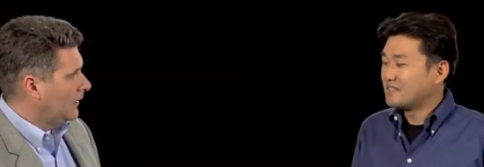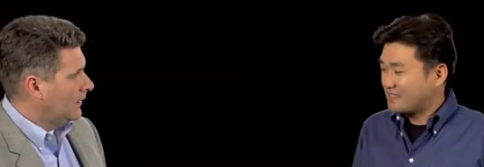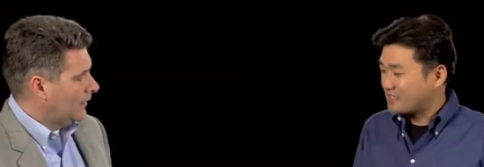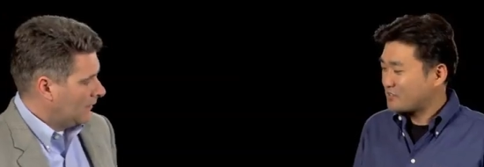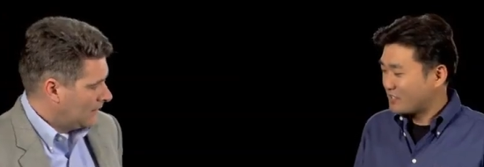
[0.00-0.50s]

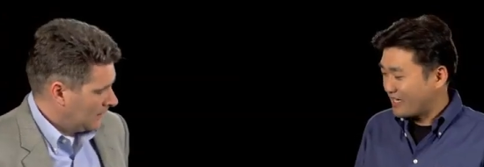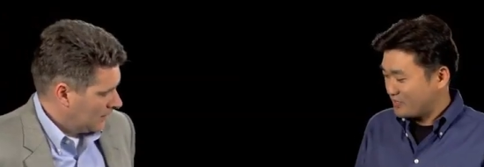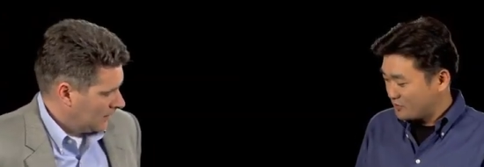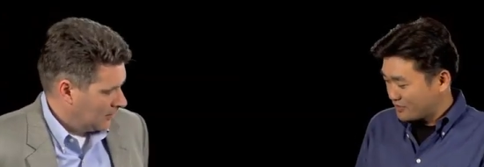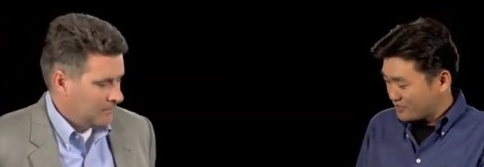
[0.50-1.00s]
Speaker 1: Yes, you have.
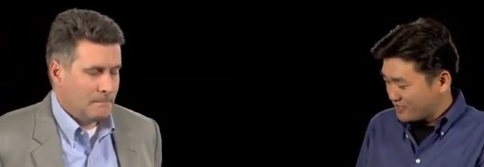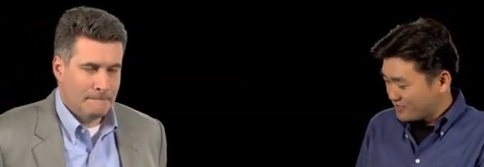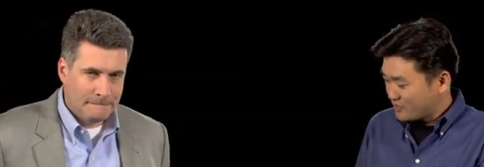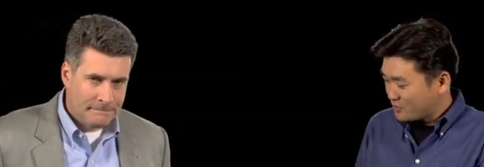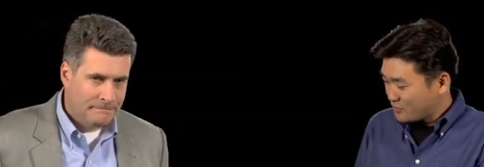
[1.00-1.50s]
You are seeing the
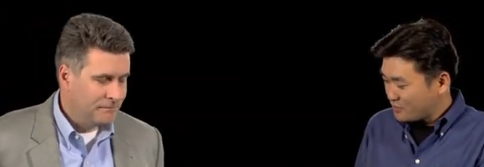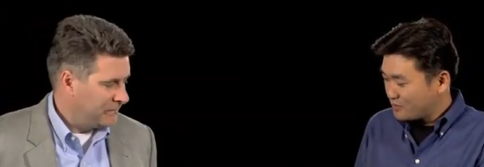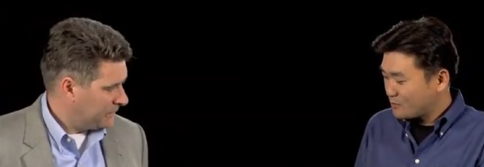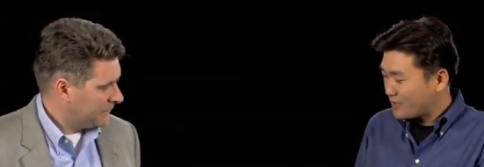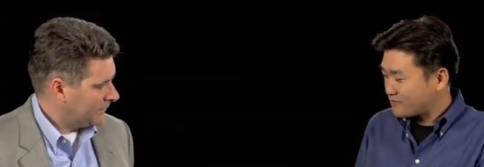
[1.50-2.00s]
two
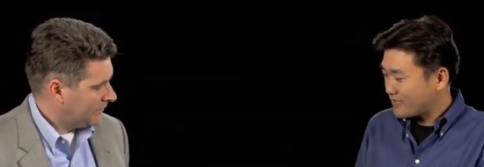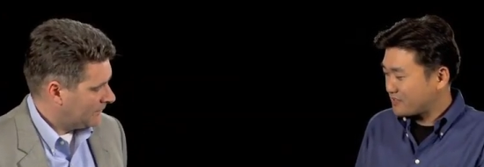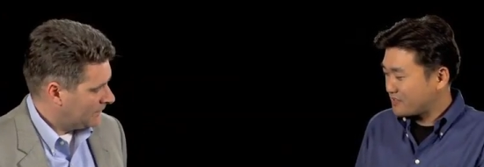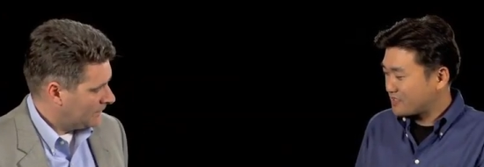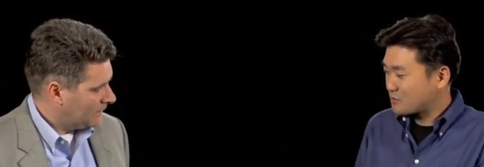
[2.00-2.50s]
one rack
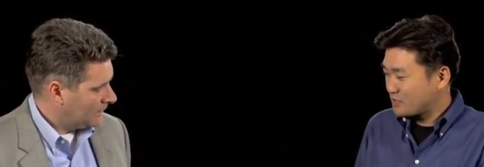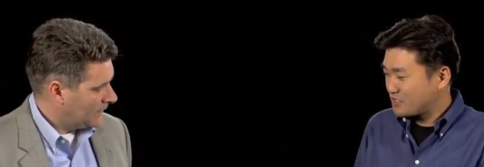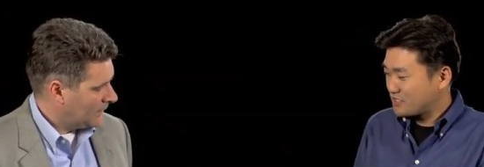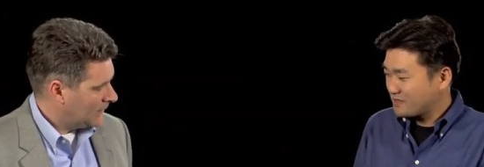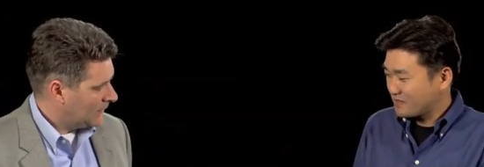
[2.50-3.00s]
unit
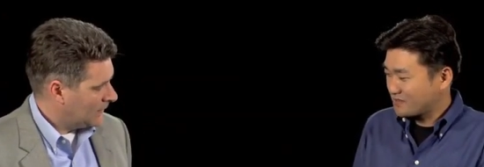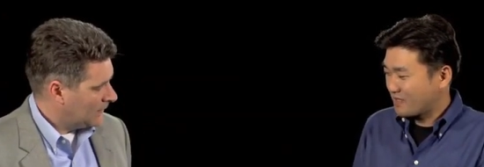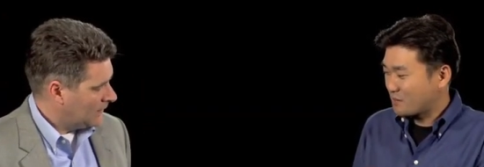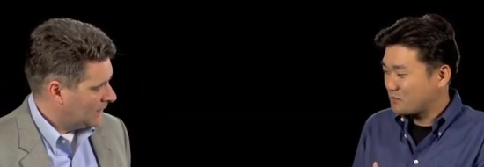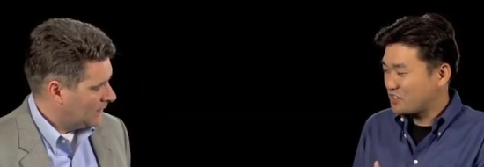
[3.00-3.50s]
switches on top
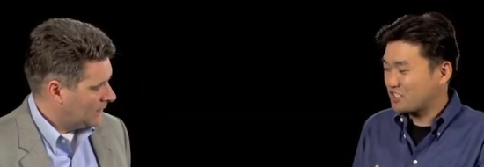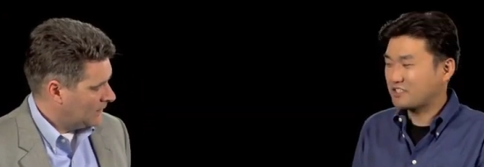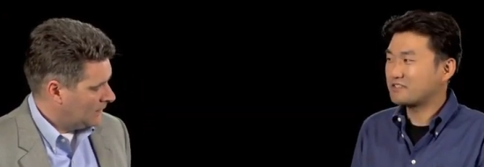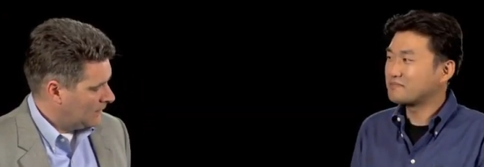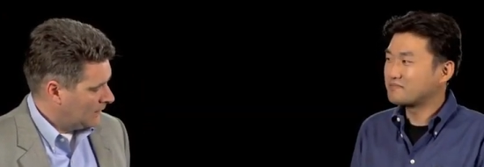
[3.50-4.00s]
of each other
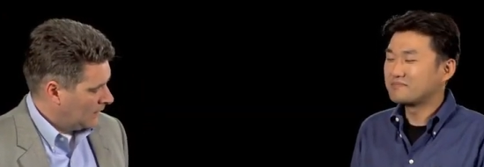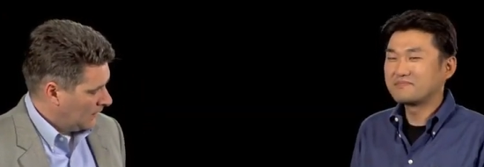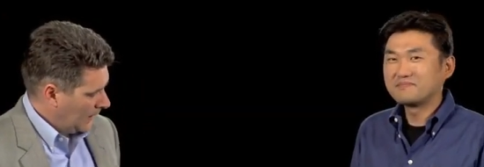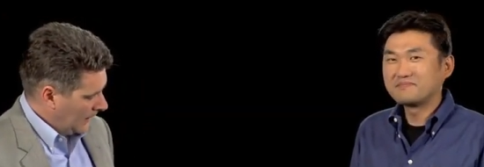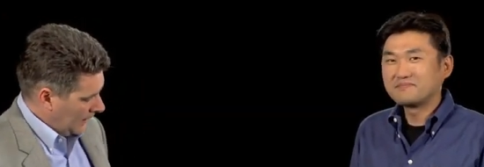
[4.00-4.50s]

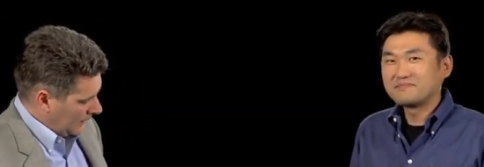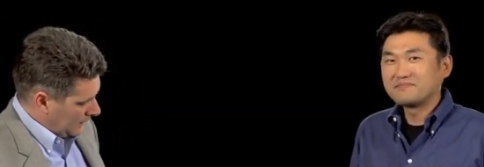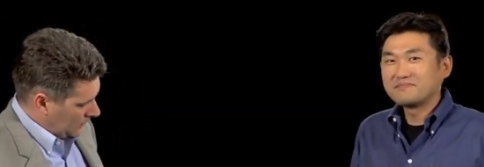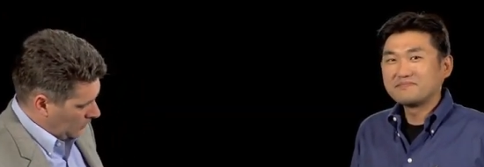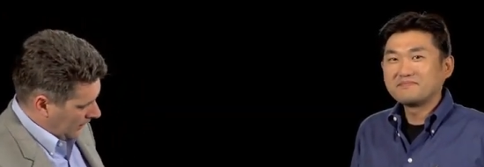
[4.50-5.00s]

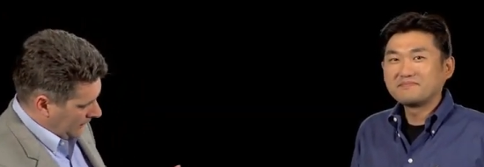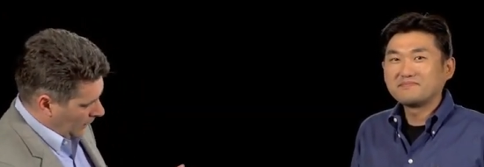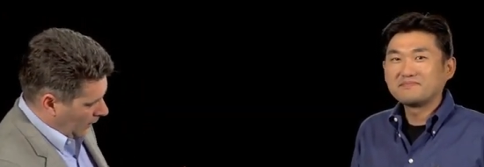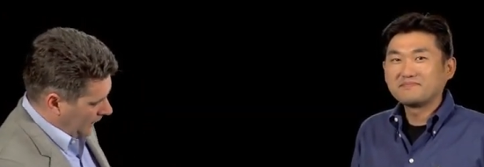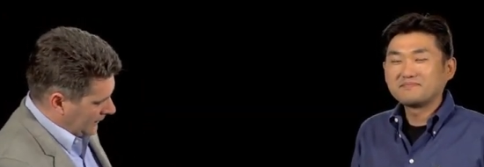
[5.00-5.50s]
Speaker 2: and we've
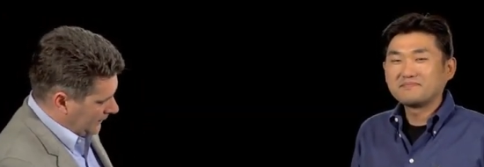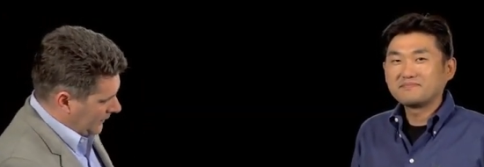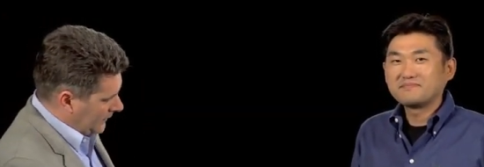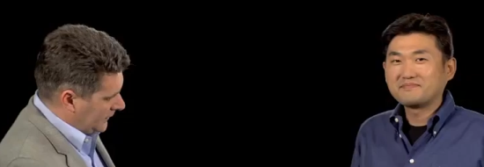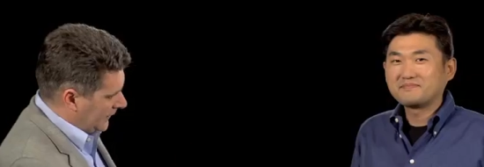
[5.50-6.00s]
got this
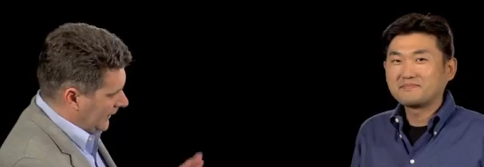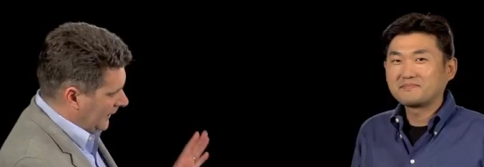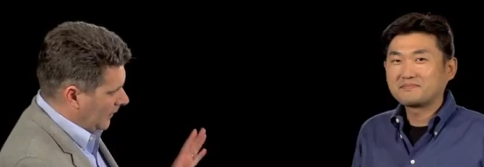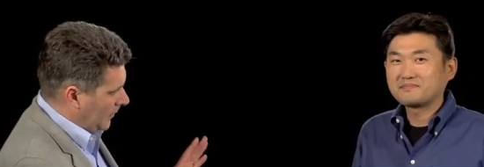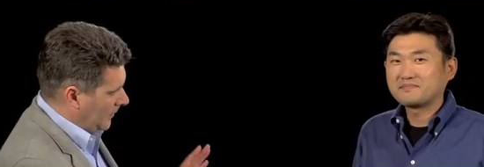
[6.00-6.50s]
is 10
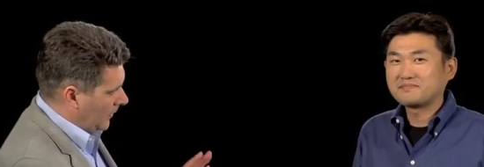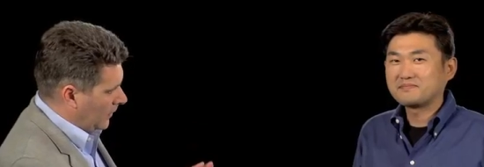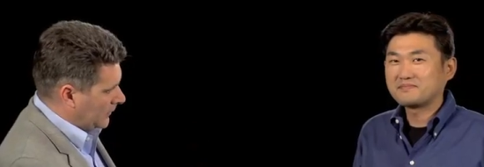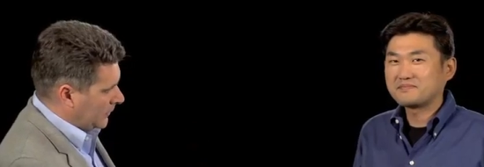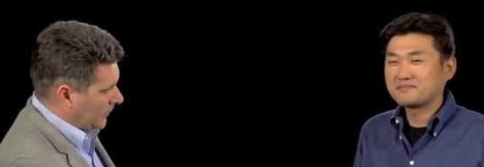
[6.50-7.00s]
gigabit
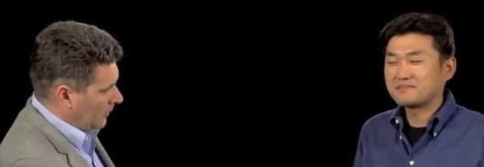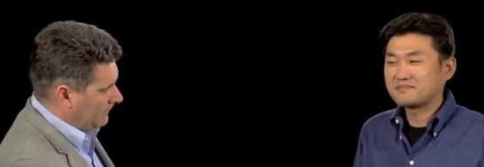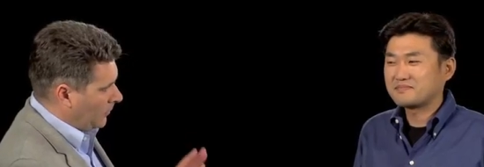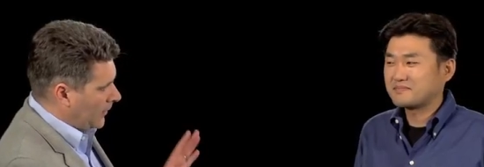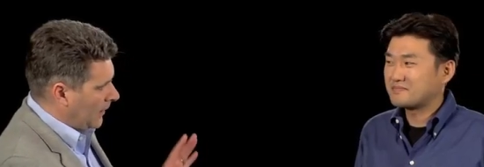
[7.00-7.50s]
box so we've got
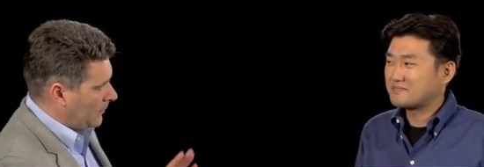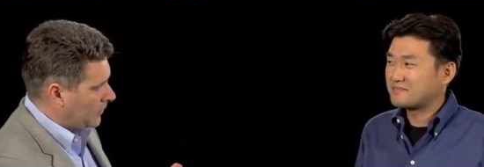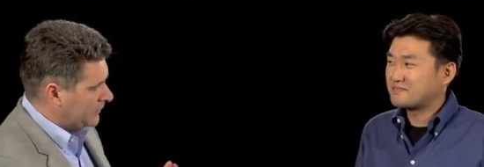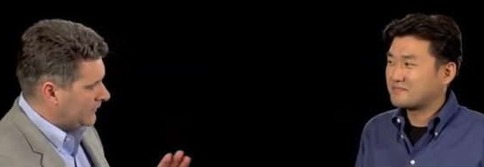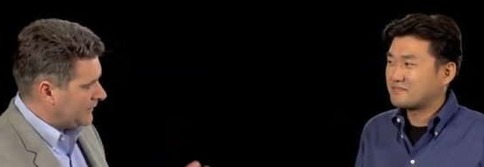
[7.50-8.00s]
48
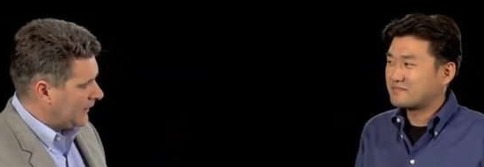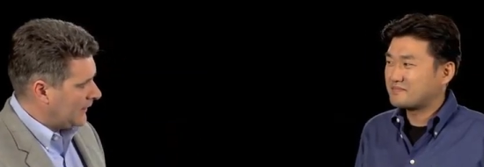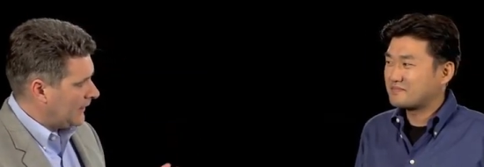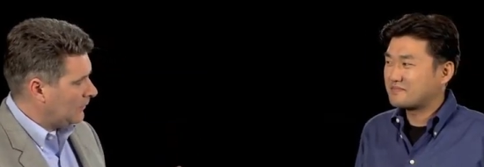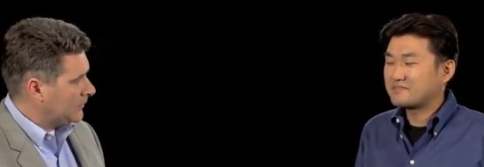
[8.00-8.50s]
ports of 10
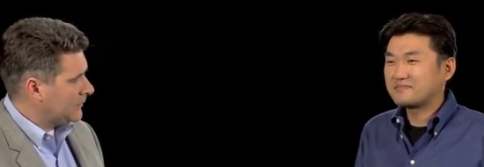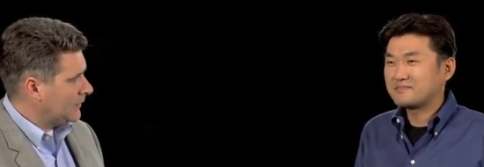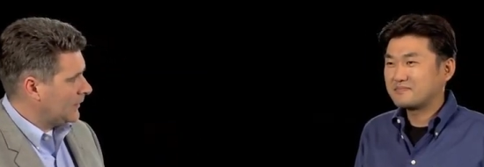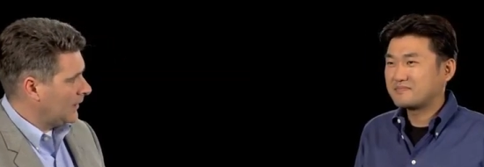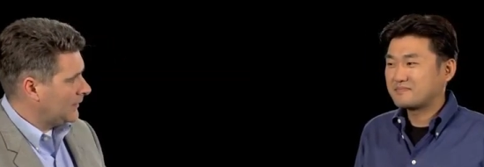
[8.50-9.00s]
gig what's the
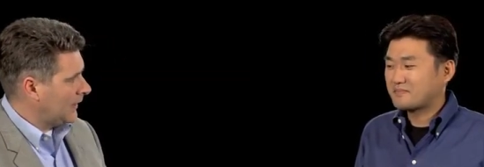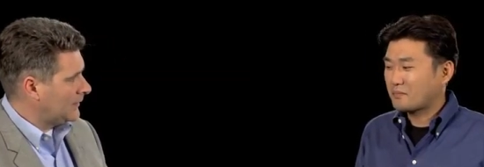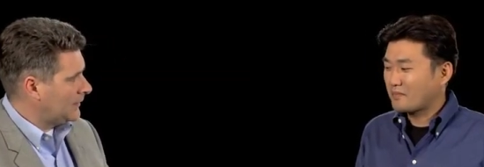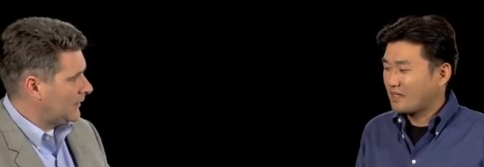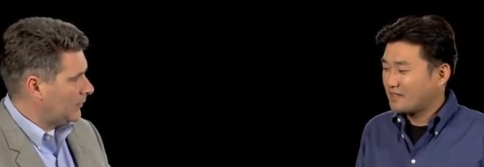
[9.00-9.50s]
kind of
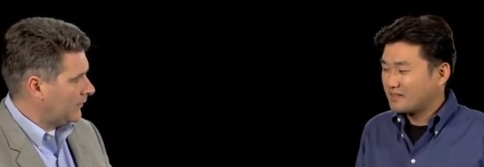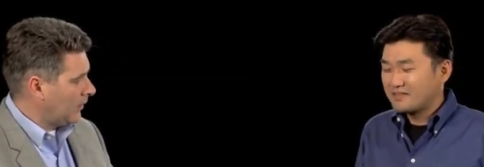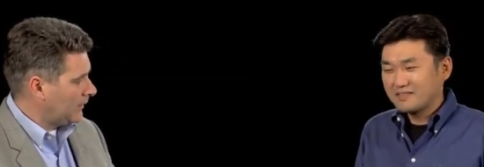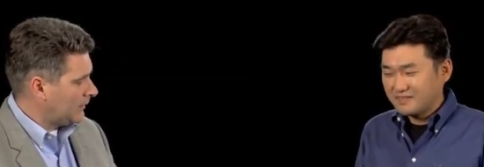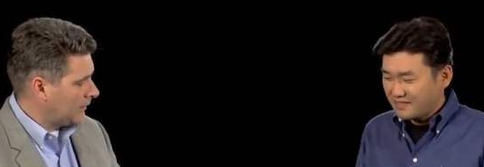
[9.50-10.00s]
density we've got on
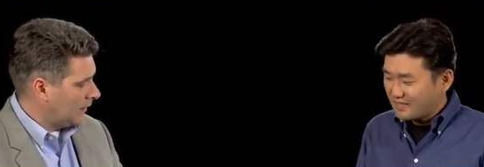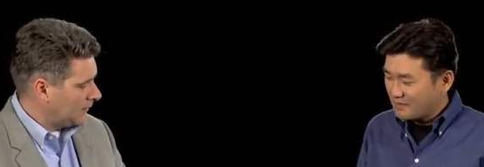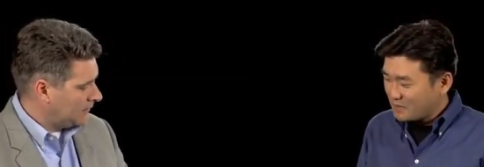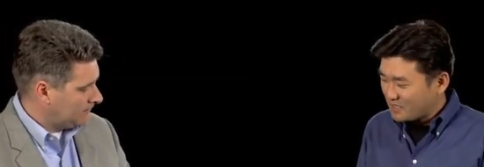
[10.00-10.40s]
these guys
Speaker 1: yeah let